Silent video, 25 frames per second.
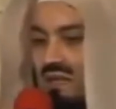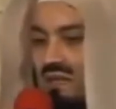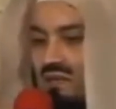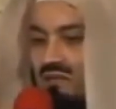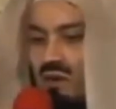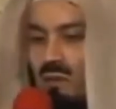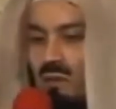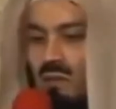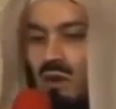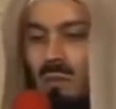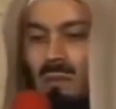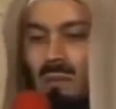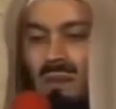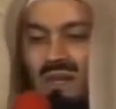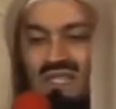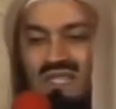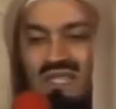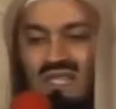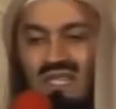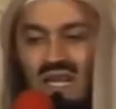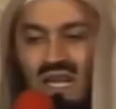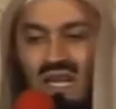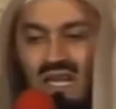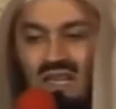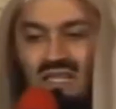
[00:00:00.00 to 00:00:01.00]
from
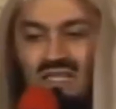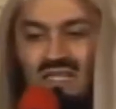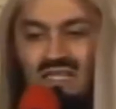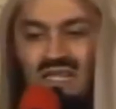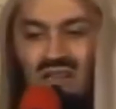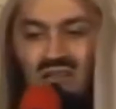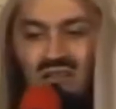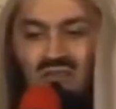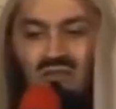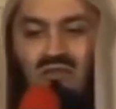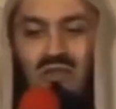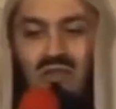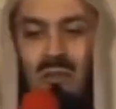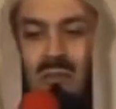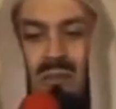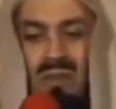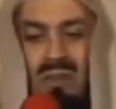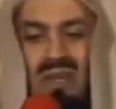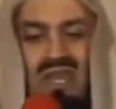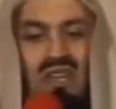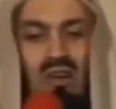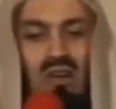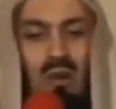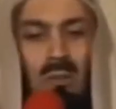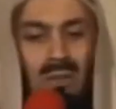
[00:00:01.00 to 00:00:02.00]
oppressing others and from
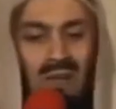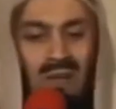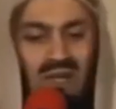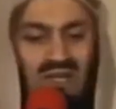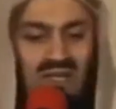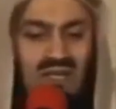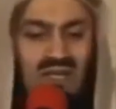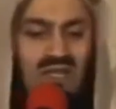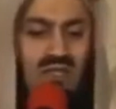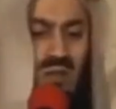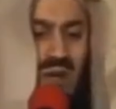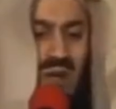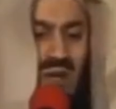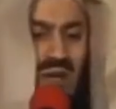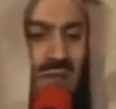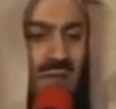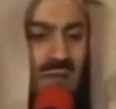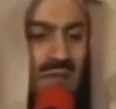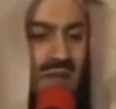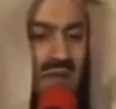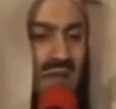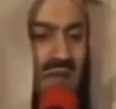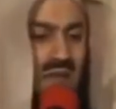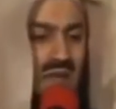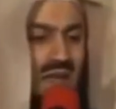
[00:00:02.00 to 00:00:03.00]
being oppressed as well.
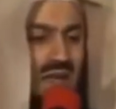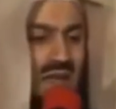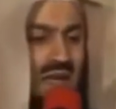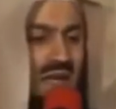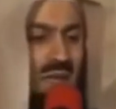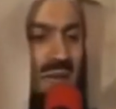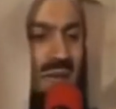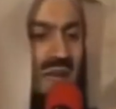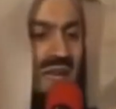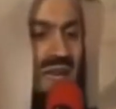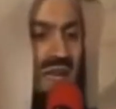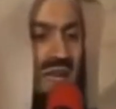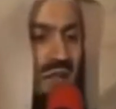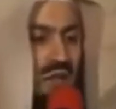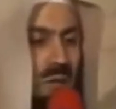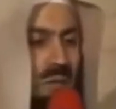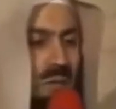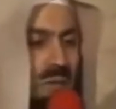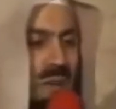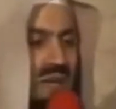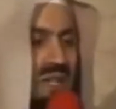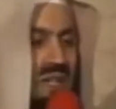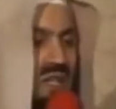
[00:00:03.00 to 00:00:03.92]
And may He not